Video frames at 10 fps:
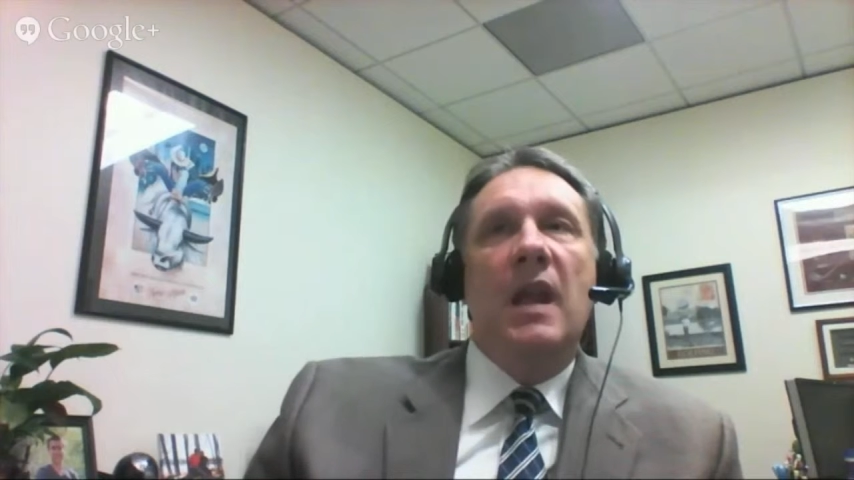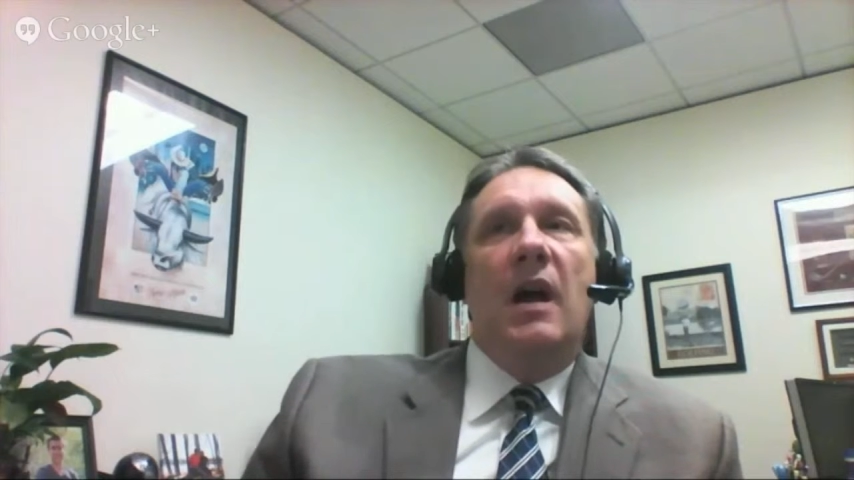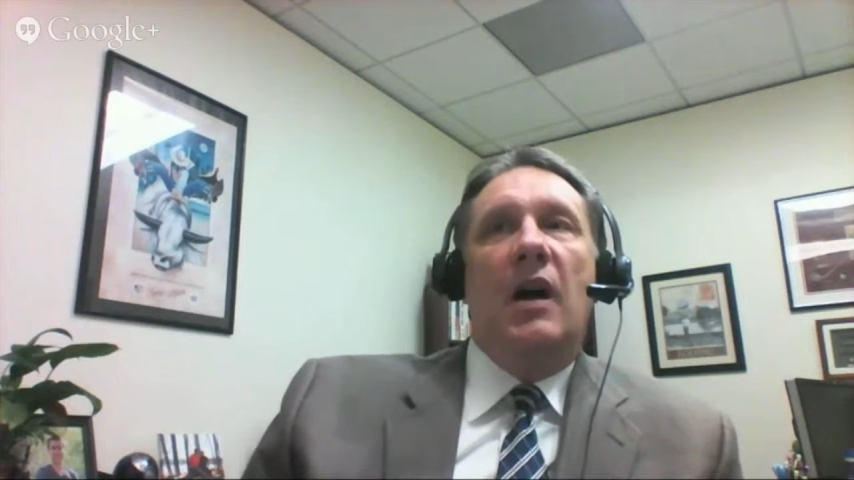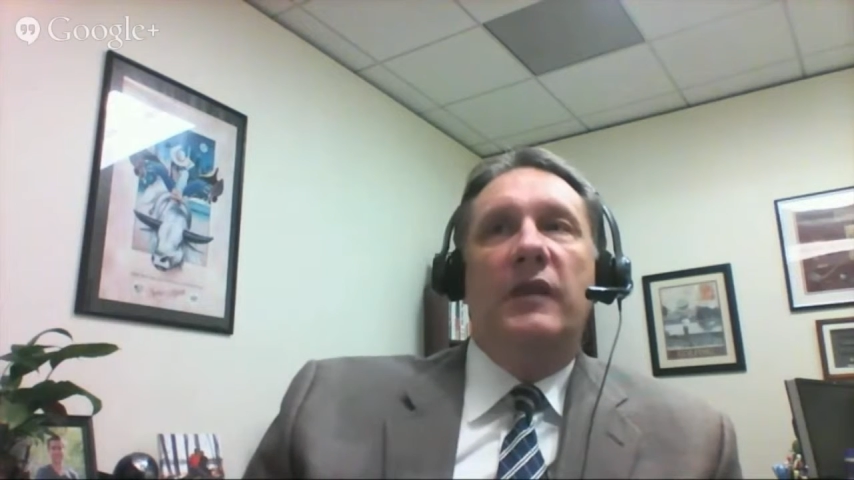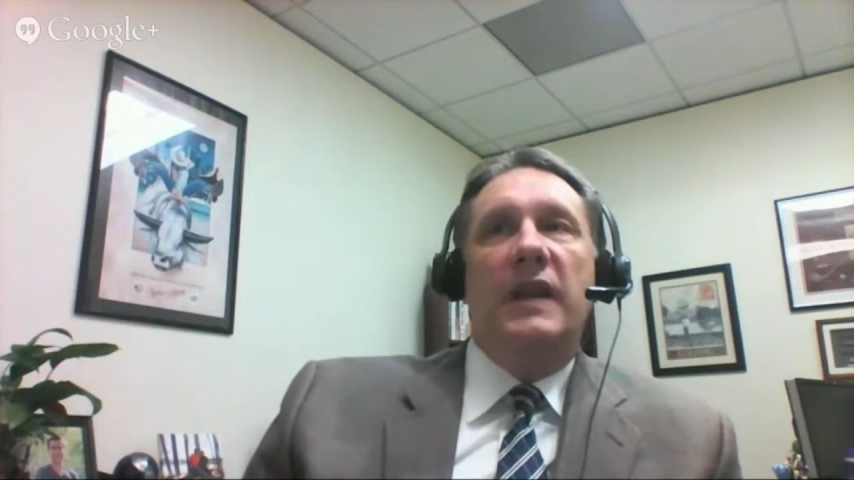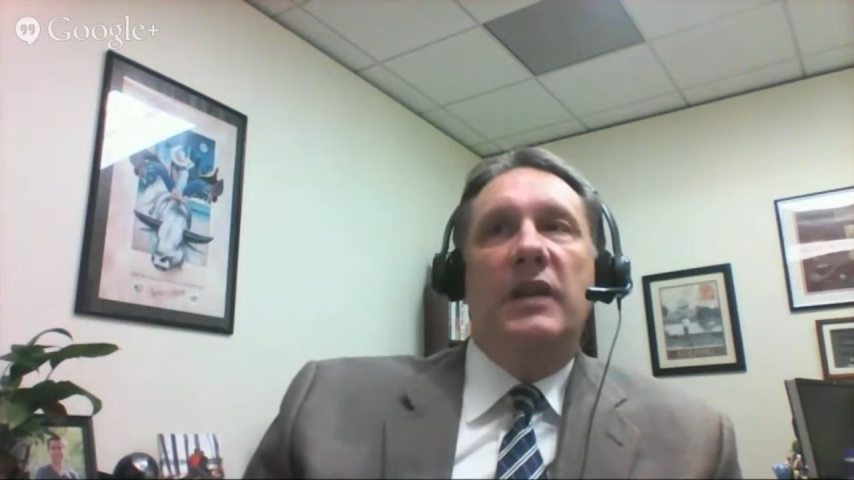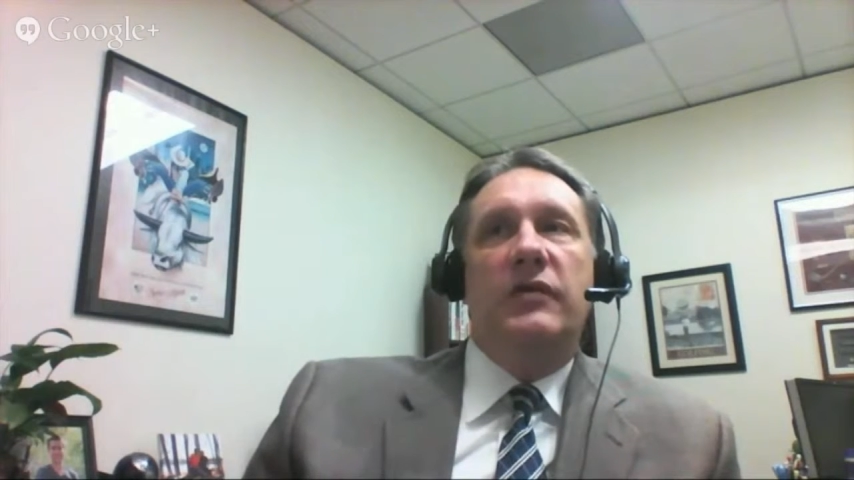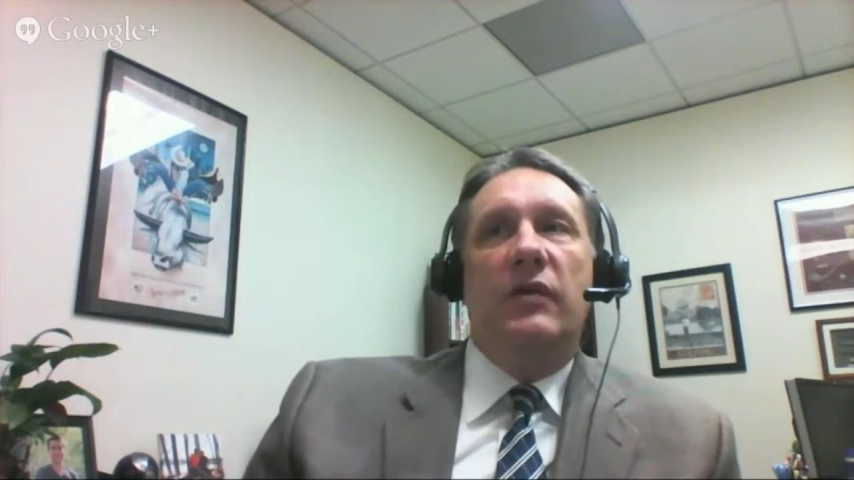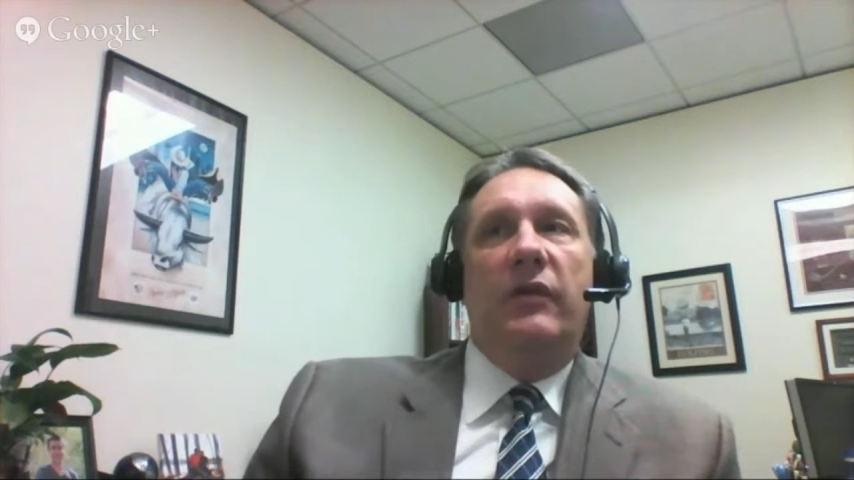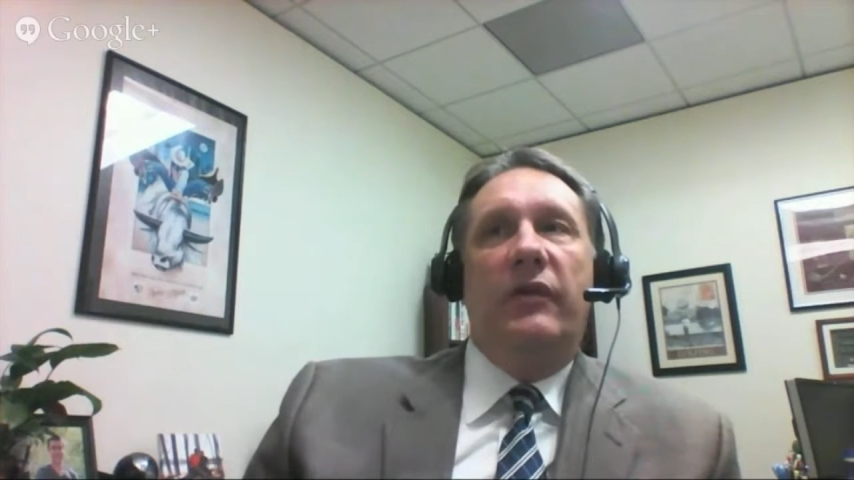our
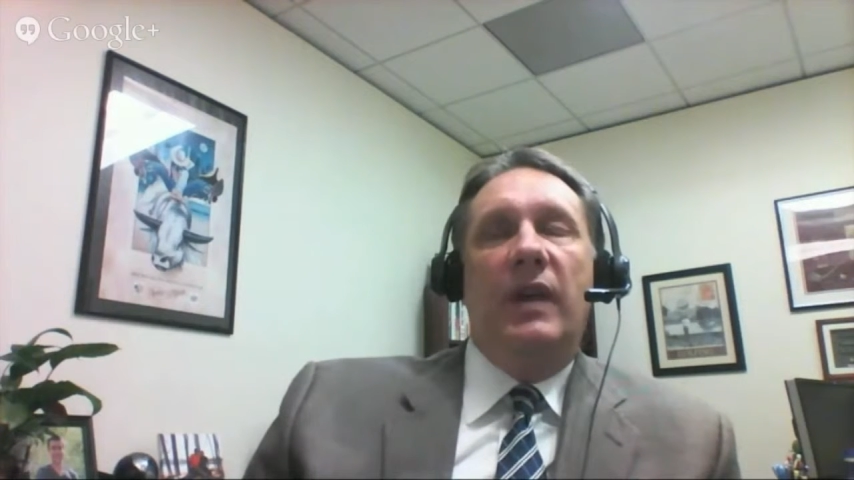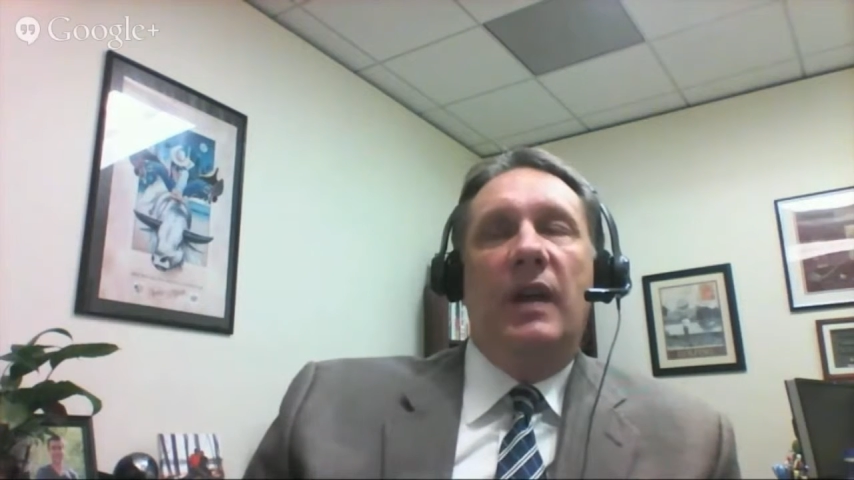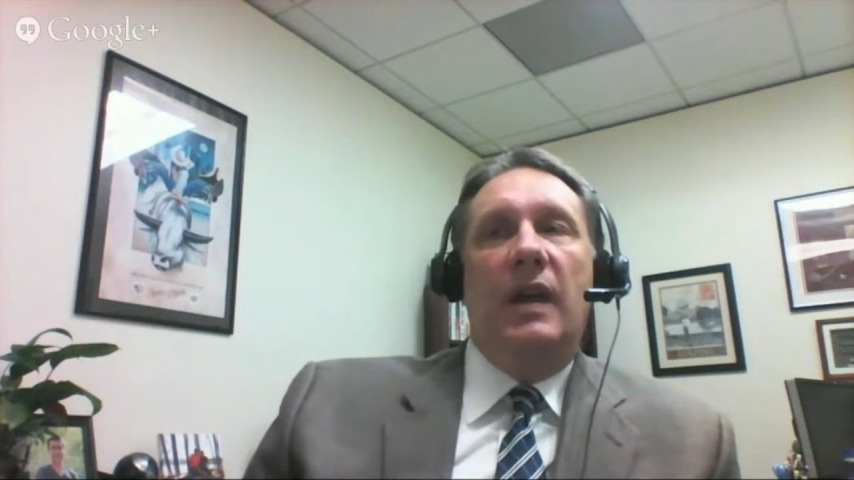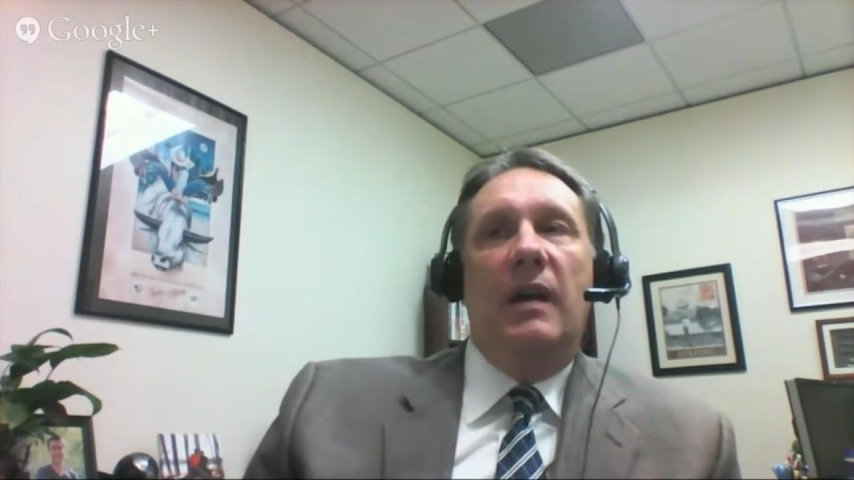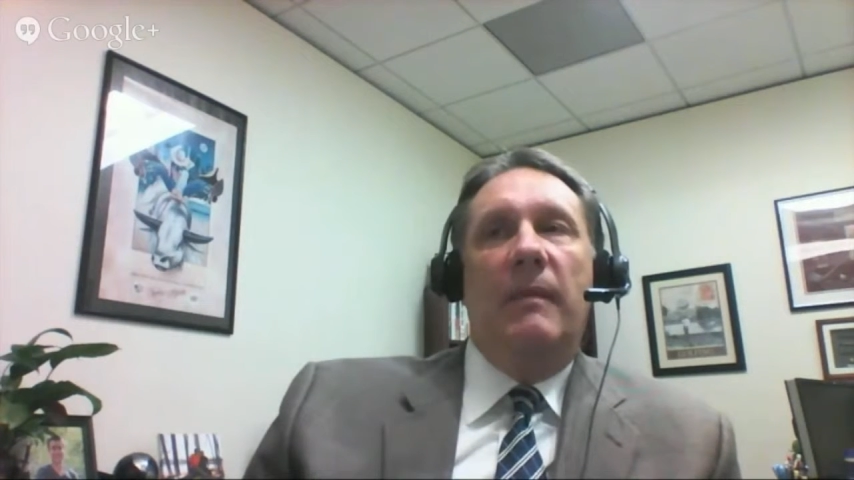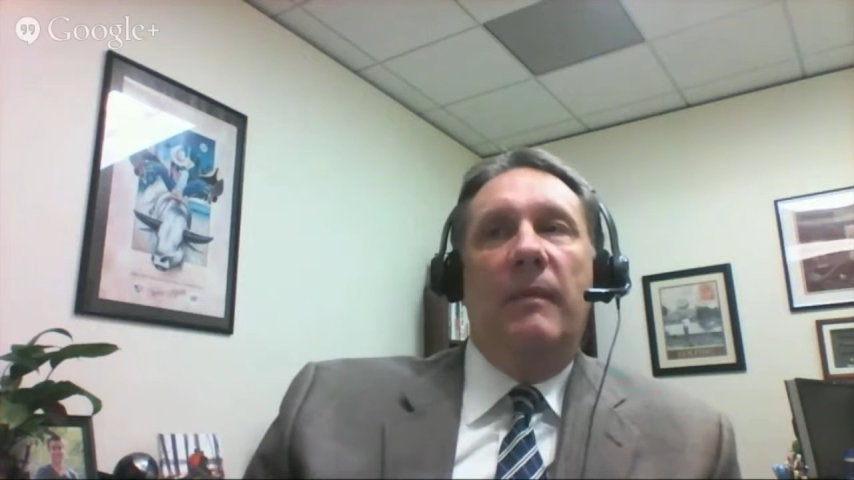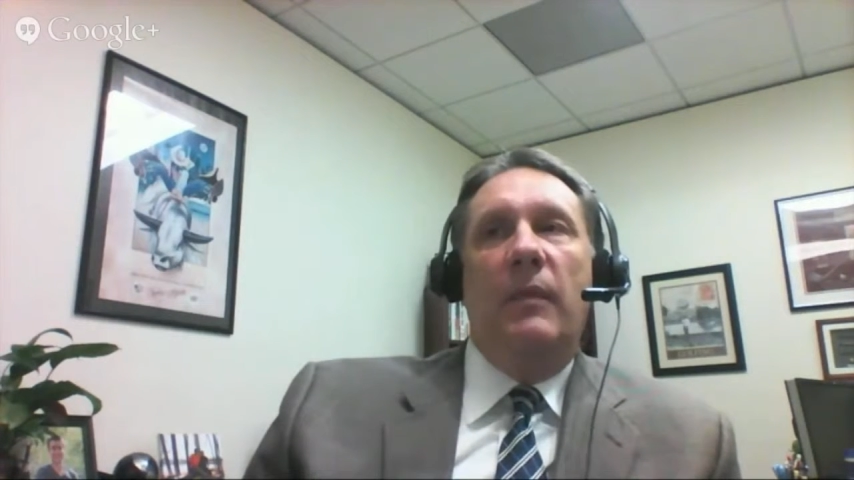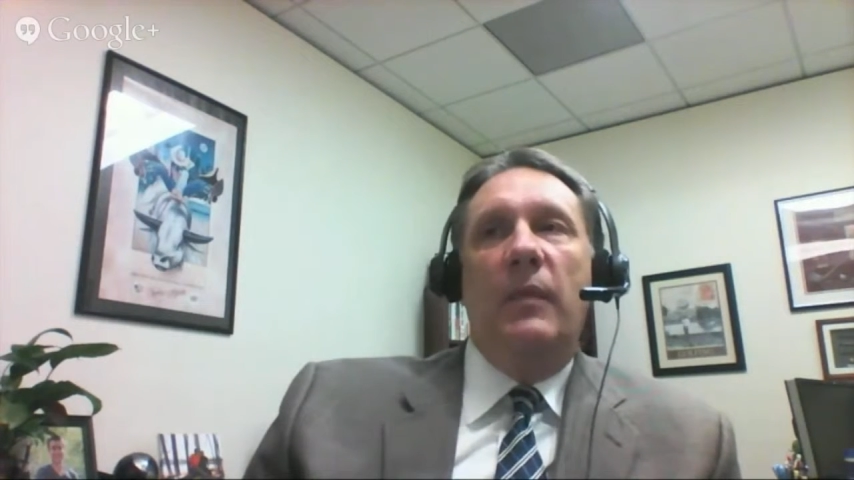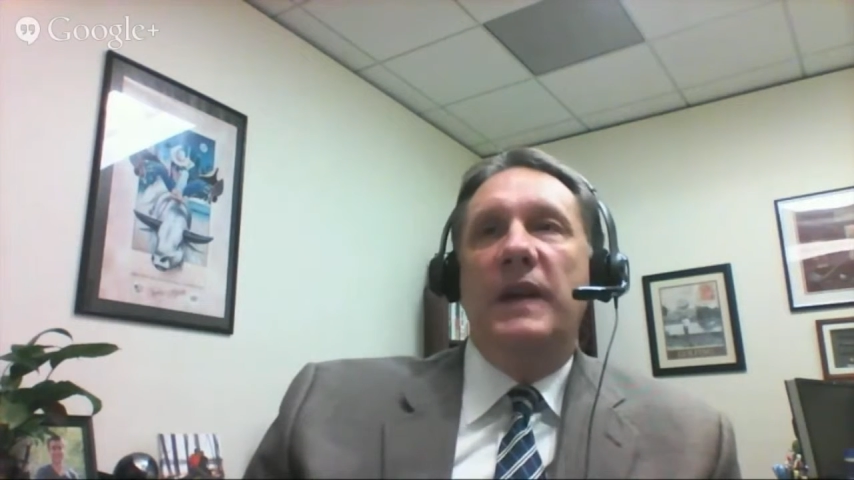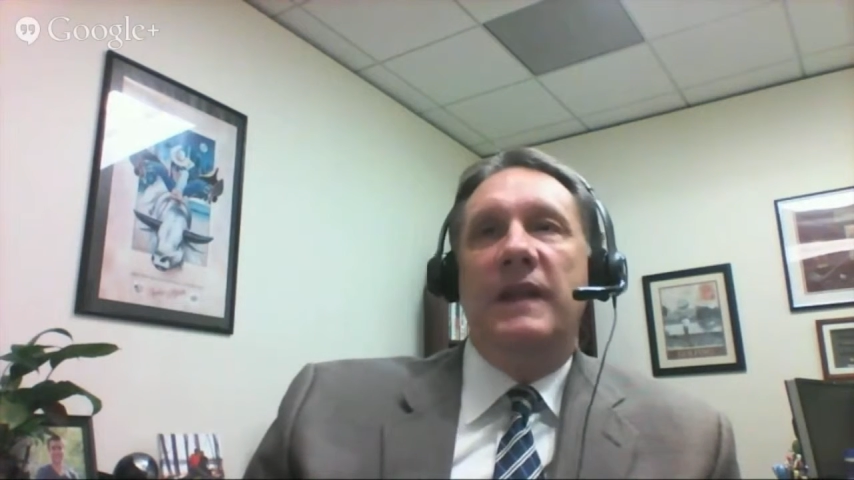teachers,
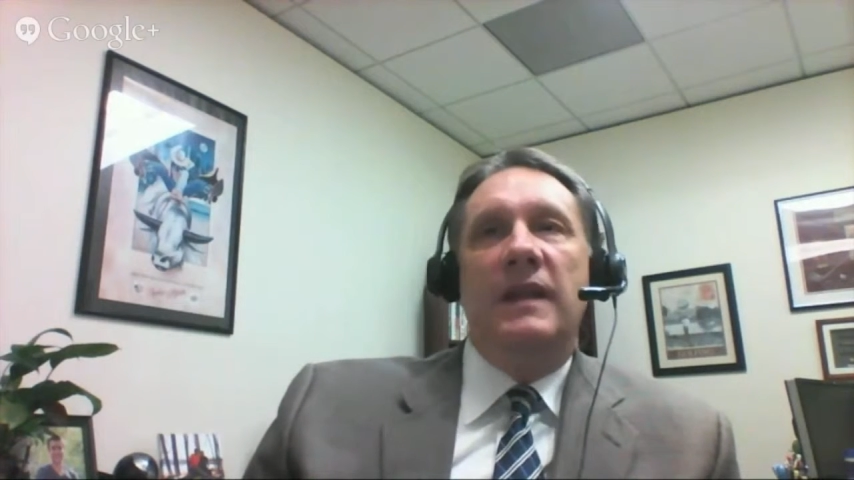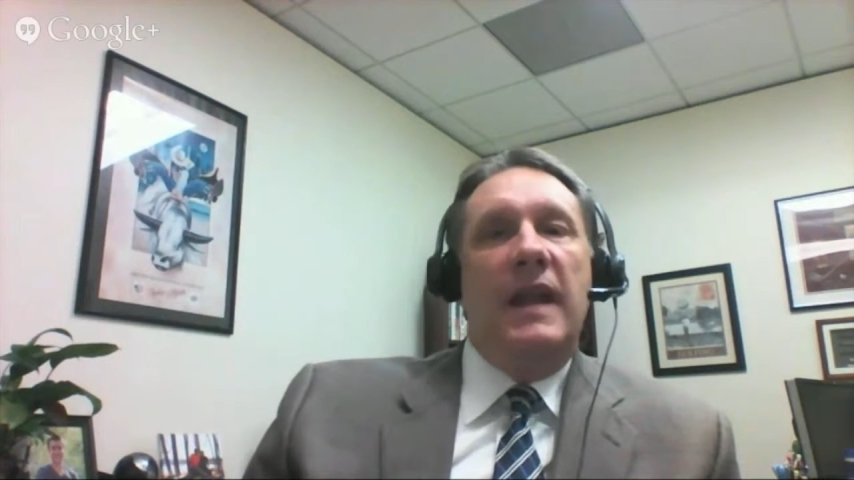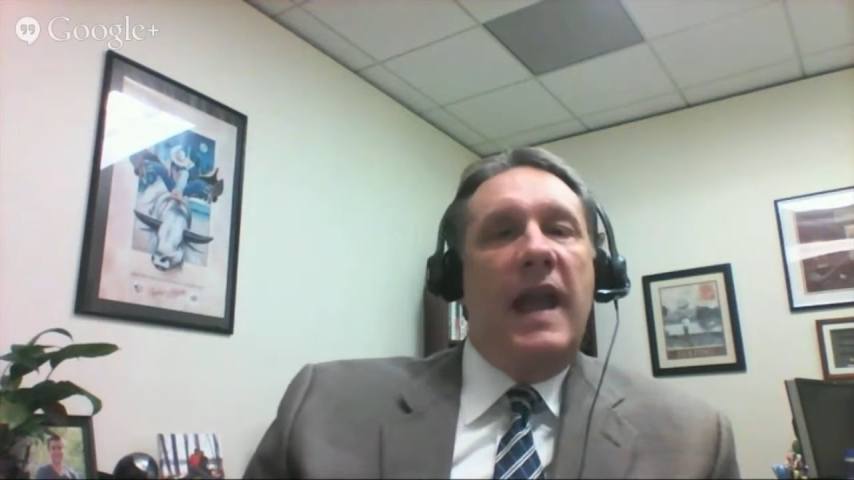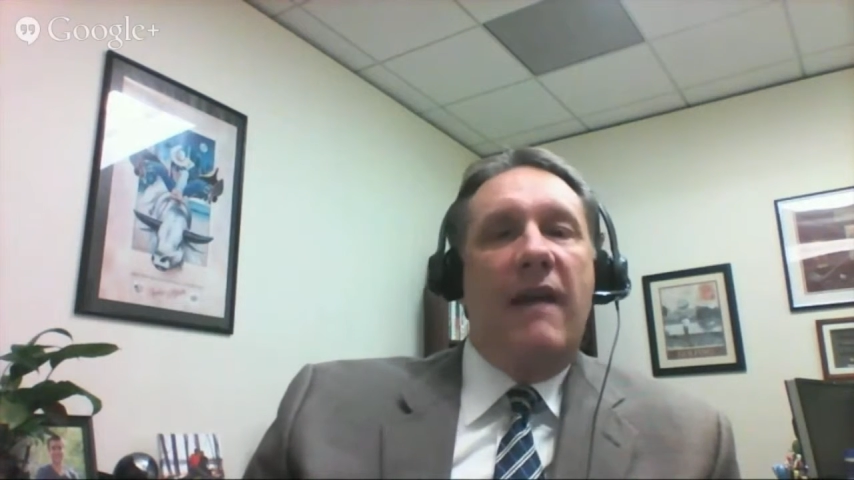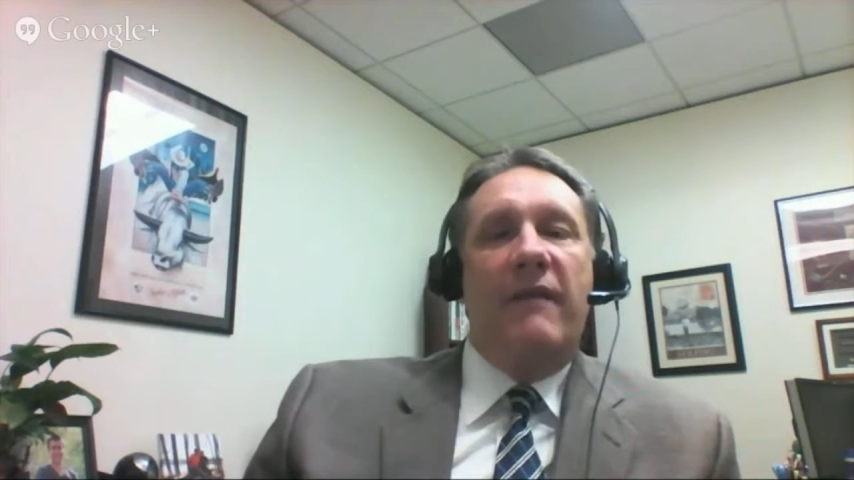we didn't have